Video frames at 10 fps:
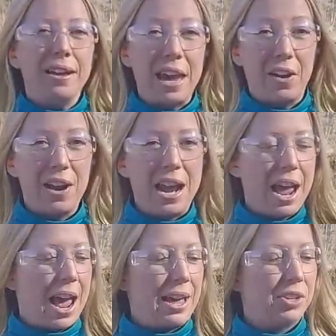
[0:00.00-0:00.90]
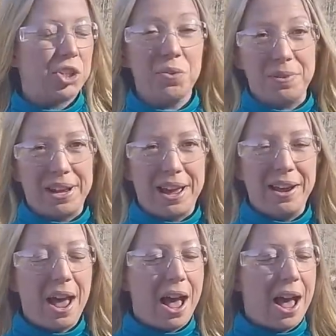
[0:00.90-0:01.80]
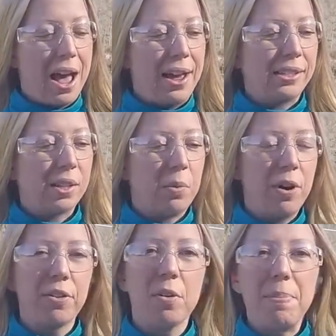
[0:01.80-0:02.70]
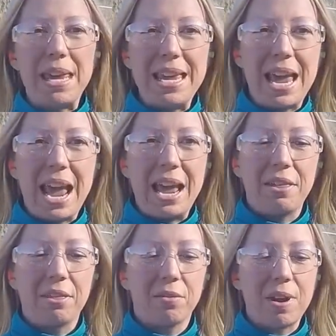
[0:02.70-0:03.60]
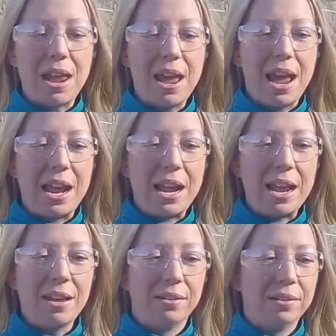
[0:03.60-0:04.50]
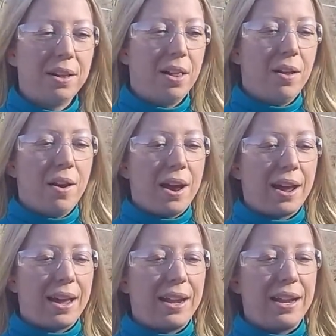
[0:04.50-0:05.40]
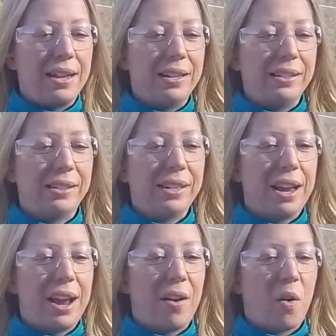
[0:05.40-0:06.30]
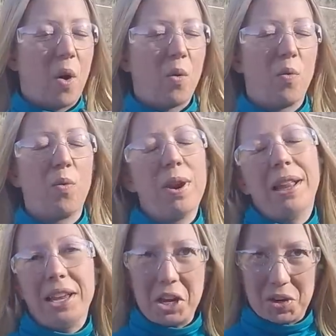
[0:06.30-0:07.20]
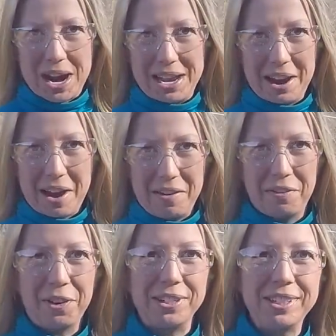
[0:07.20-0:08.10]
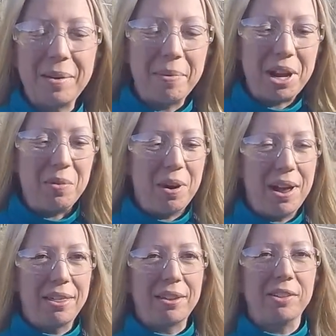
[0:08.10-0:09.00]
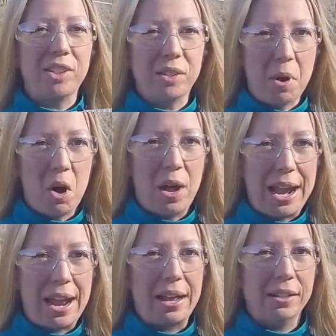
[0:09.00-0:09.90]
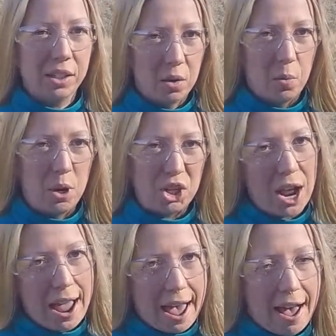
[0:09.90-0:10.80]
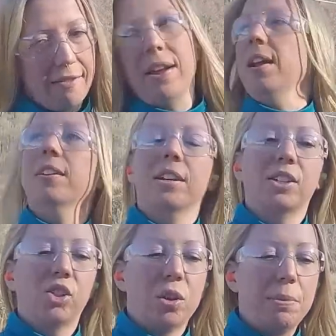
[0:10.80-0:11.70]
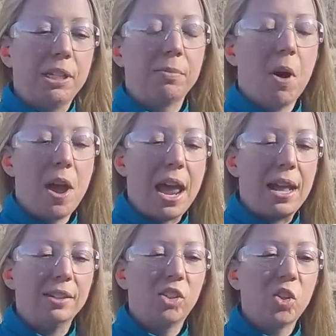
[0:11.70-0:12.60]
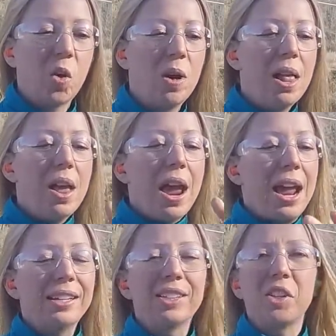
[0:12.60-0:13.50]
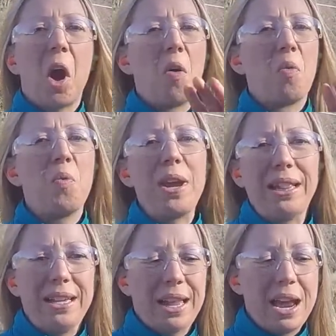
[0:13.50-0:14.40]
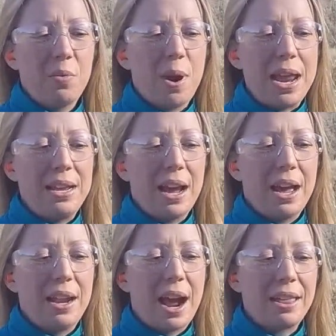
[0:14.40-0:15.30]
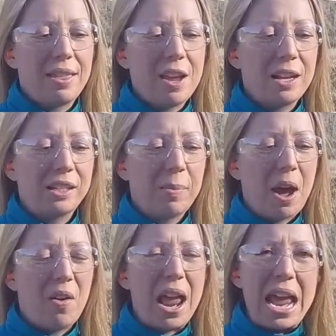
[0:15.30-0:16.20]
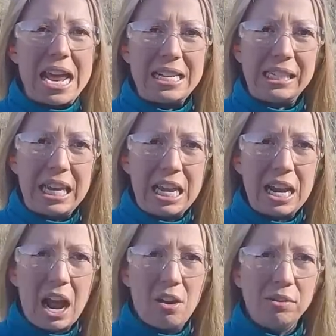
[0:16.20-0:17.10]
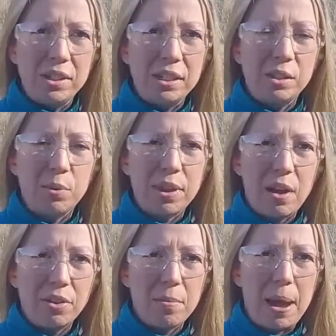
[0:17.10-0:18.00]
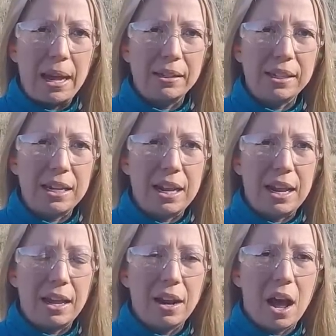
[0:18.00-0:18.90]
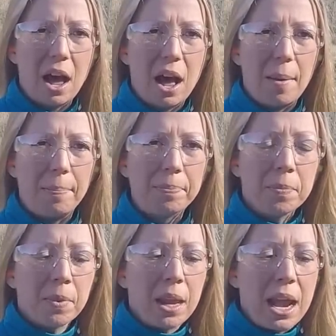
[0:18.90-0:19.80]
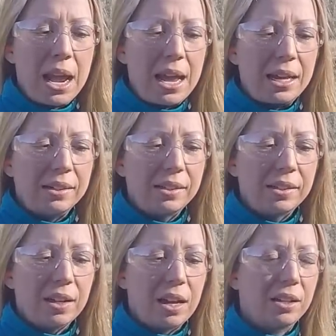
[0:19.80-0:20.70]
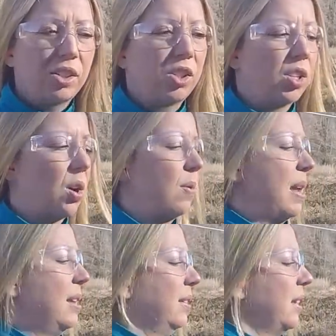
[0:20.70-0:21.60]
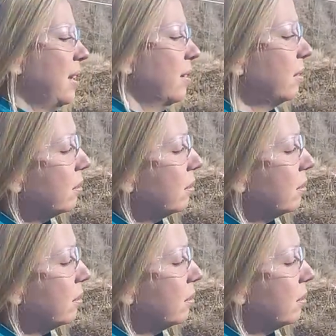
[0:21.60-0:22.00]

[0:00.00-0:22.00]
carry and shooting gun. It's the Walther PK380. It is a really great gun for somebody with small hands, which I have extremely small hands. So it's a really lightweight gun. I think it's about 18 ounces without the magazine in it. It's so easy.